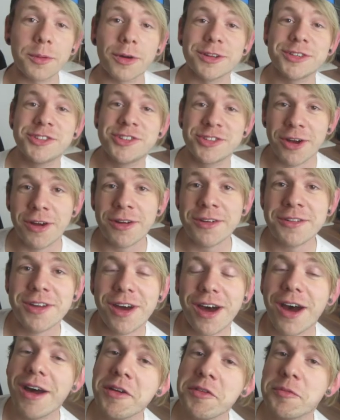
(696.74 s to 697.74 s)
one, John,
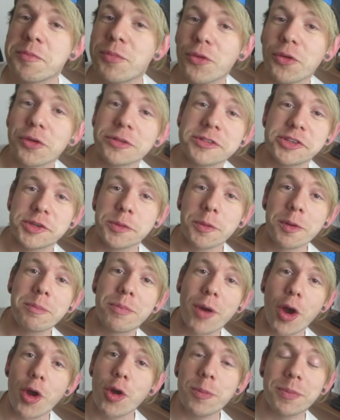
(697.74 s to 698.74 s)
I've brought you a
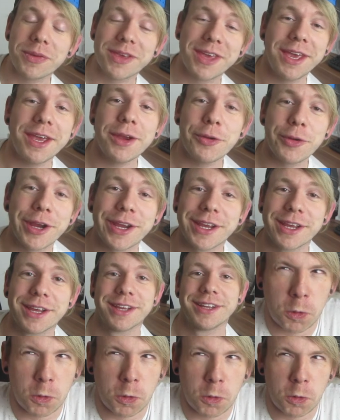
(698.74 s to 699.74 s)
Pope keyring.
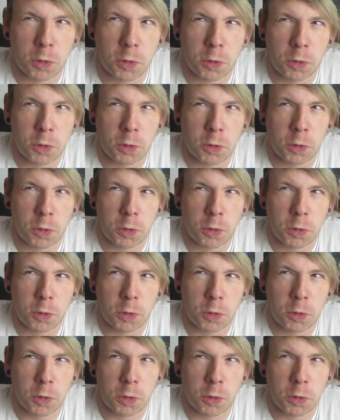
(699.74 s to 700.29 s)
Uh...